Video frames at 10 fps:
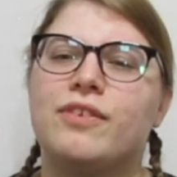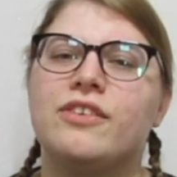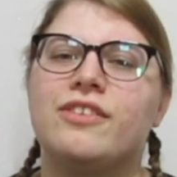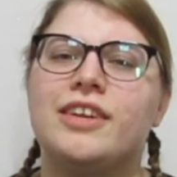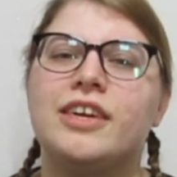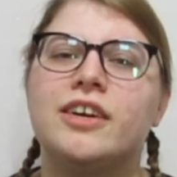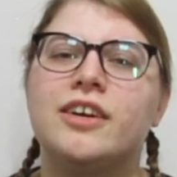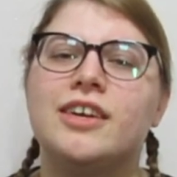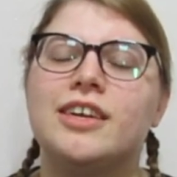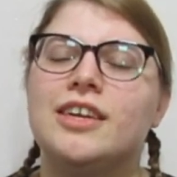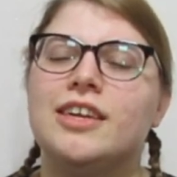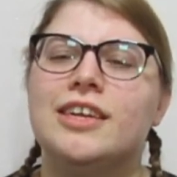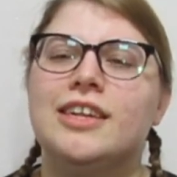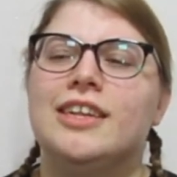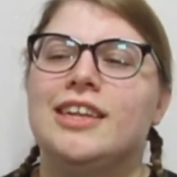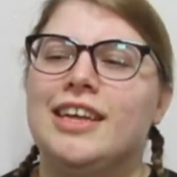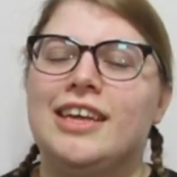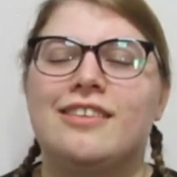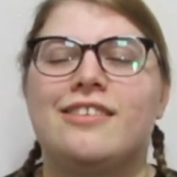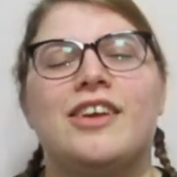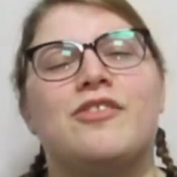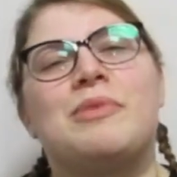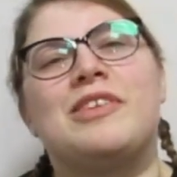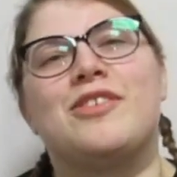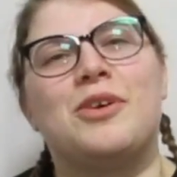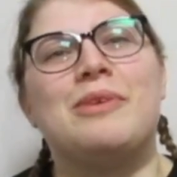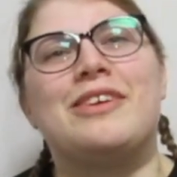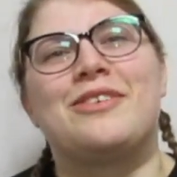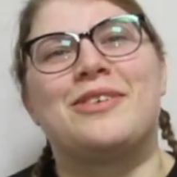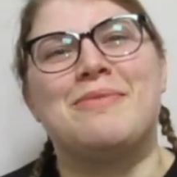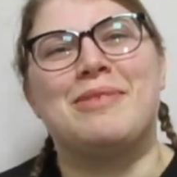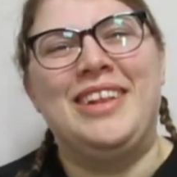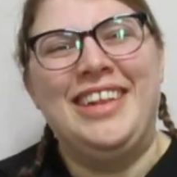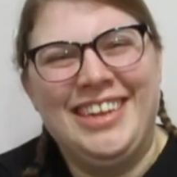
first year. It saved me so much trouble.